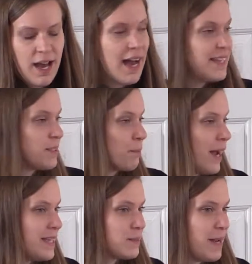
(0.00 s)
I
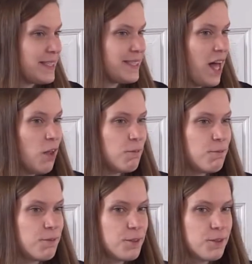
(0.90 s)
surprised myself
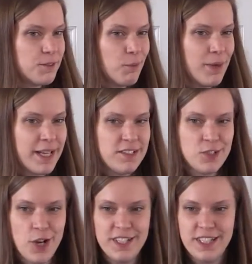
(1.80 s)
when I
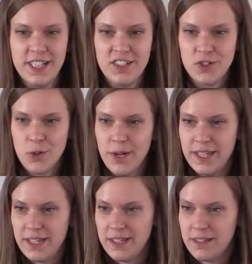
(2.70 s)
started
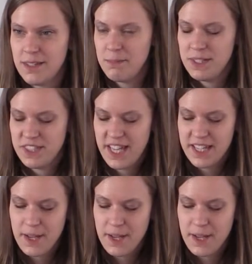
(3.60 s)
enjoying the music.